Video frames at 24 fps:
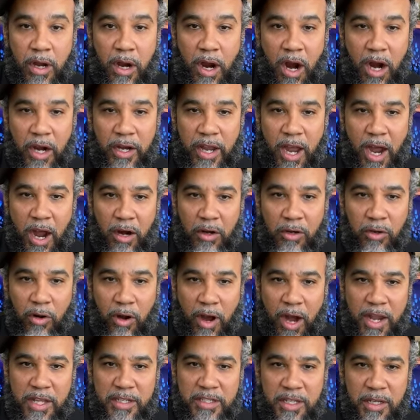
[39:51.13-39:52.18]
Are y'all
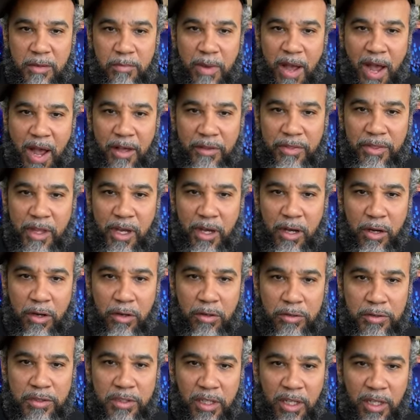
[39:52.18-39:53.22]
crazy about
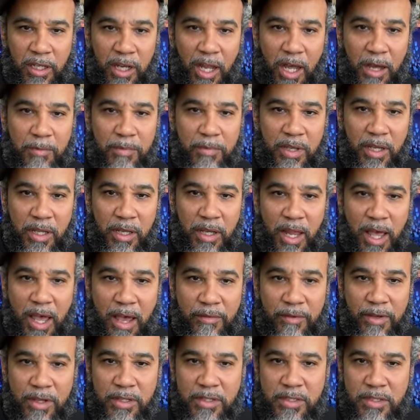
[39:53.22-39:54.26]
those Columbia
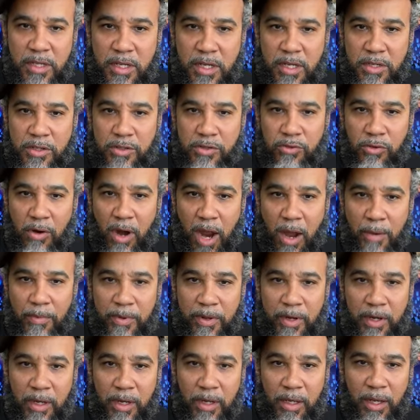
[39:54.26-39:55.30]
11s
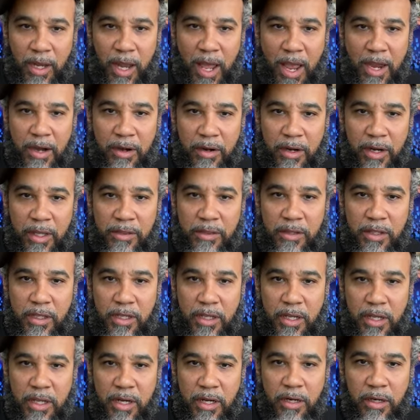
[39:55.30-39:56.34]
dropping later in the
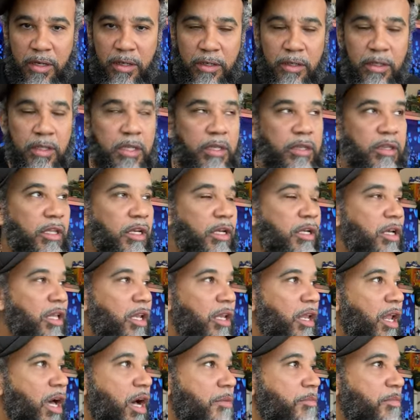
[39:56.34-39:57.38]
year? The
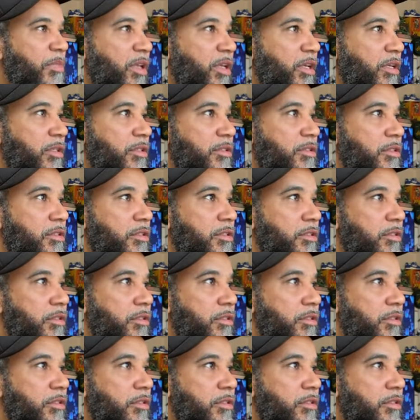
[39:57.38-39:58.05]
Columbias.